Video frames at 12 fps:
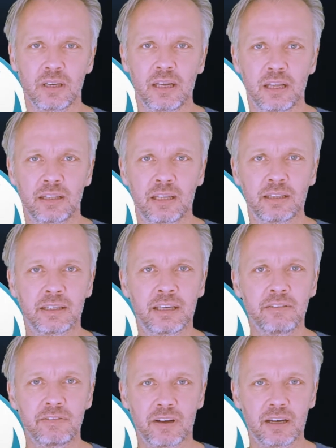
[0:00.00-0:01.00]
that give
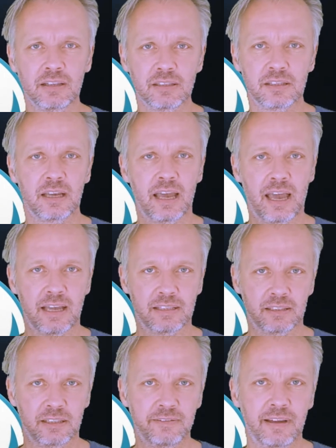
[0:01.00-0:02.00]
us as a
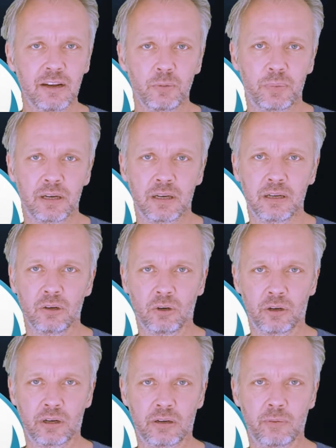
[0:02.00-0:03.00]
developer or
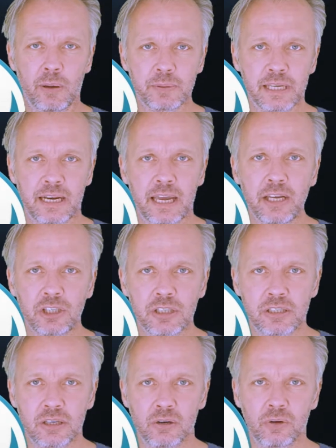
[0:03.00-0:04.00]
a website agency
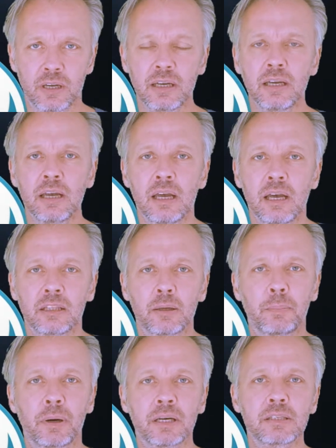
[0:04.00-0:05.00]
owner the
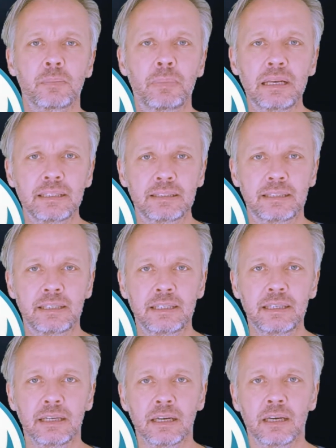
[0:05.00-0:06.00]
possibility